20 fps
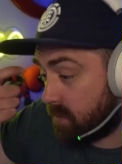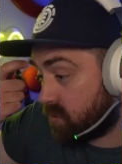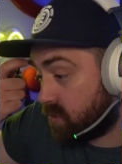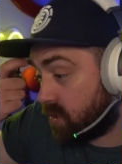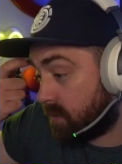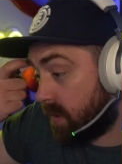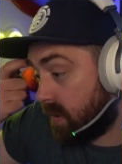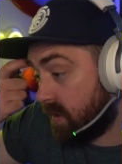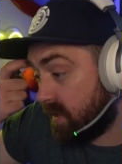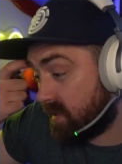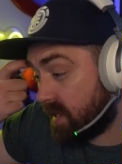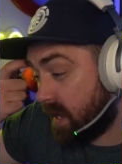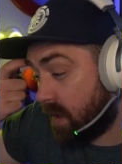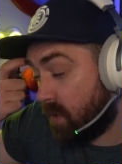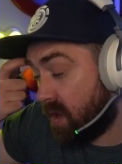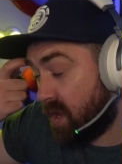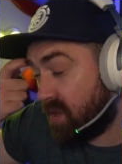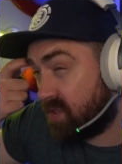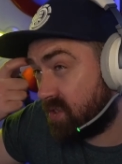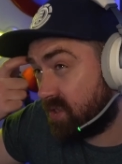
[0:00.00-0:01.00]
to talk about is how
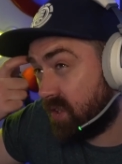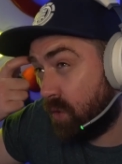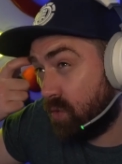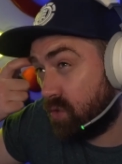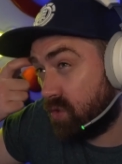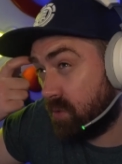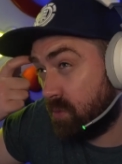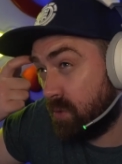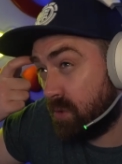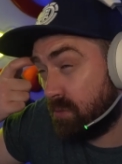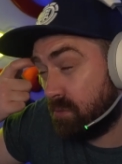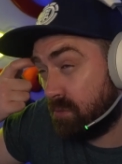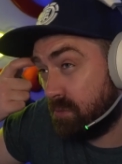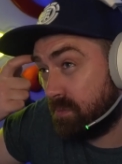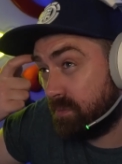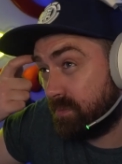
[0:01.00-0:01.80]
unsociable,